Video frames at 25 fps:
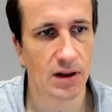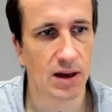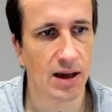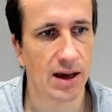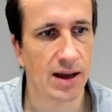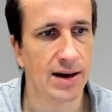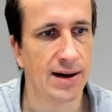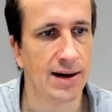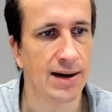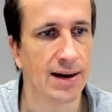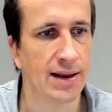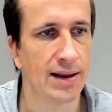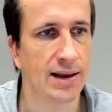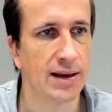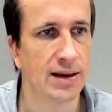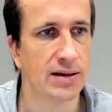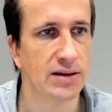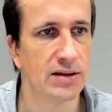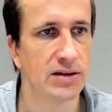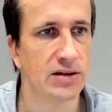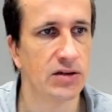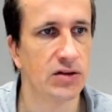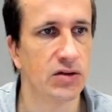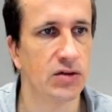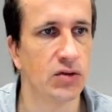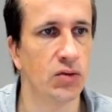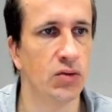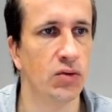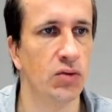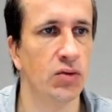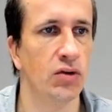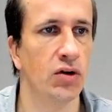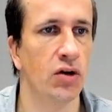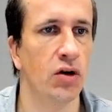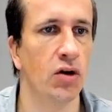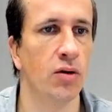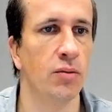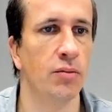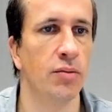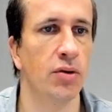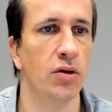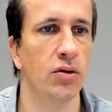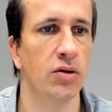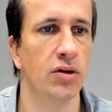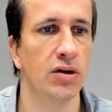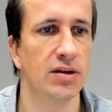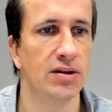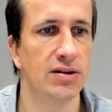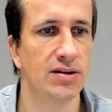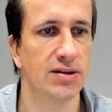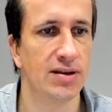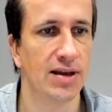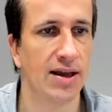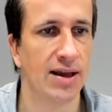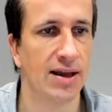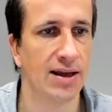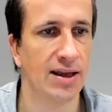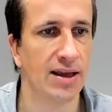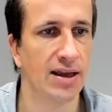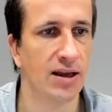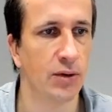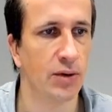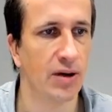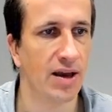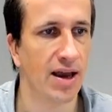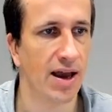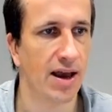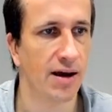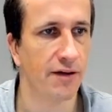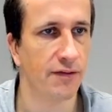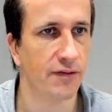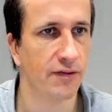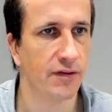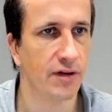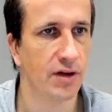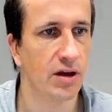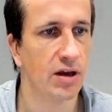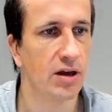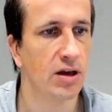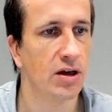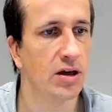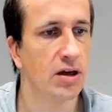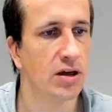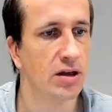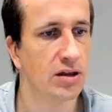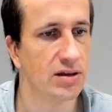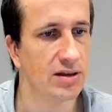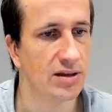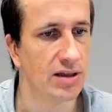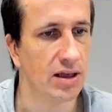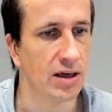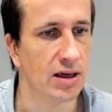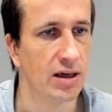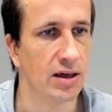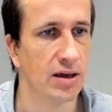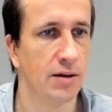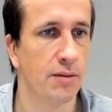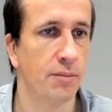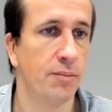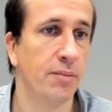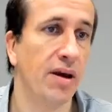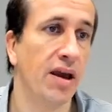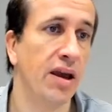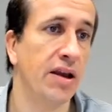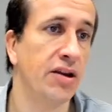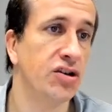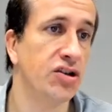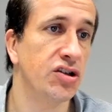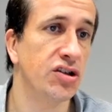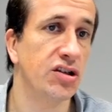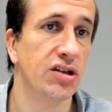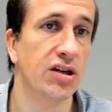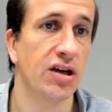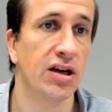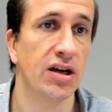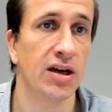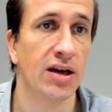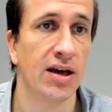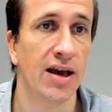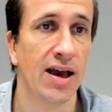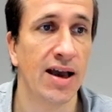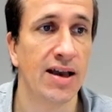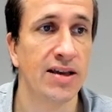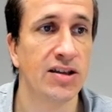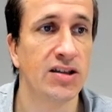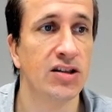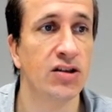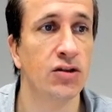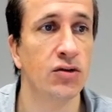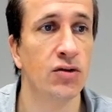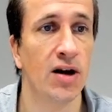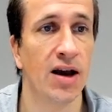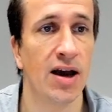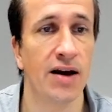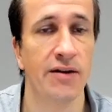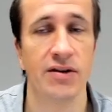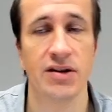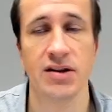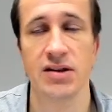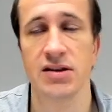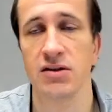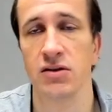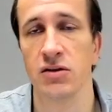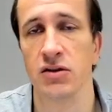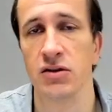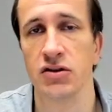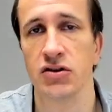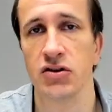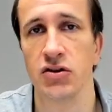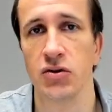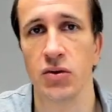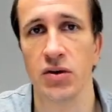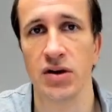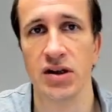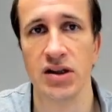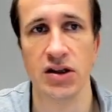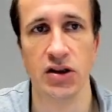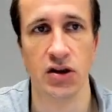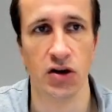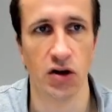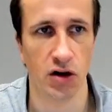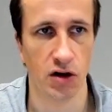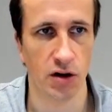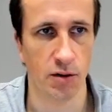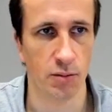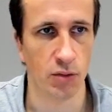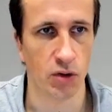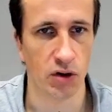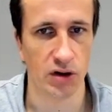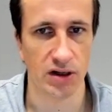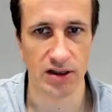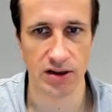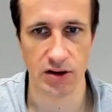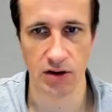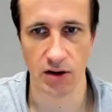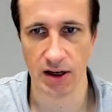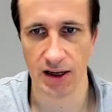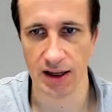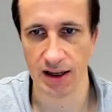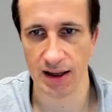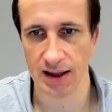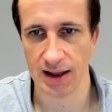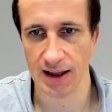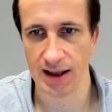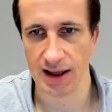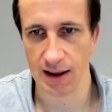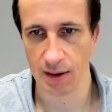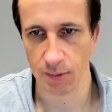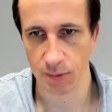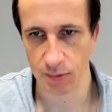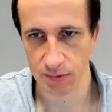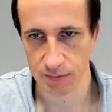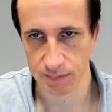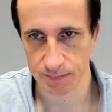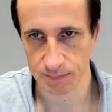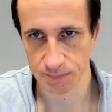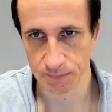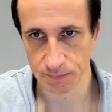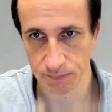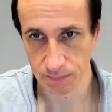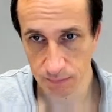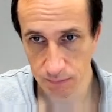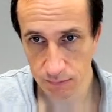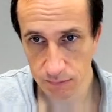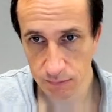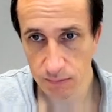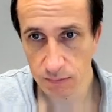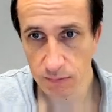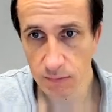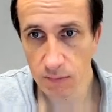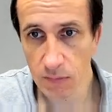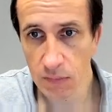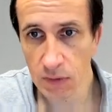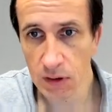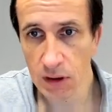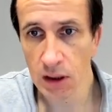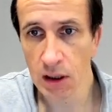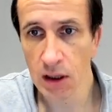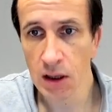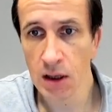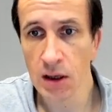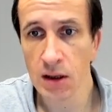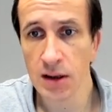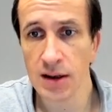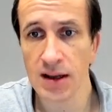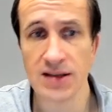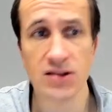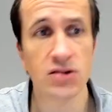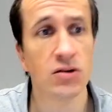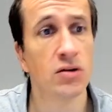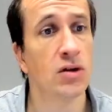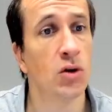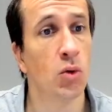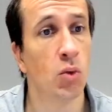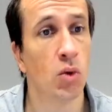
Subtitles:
and link it to the components. And here we have the page as you have it also in your monitoring app. That's only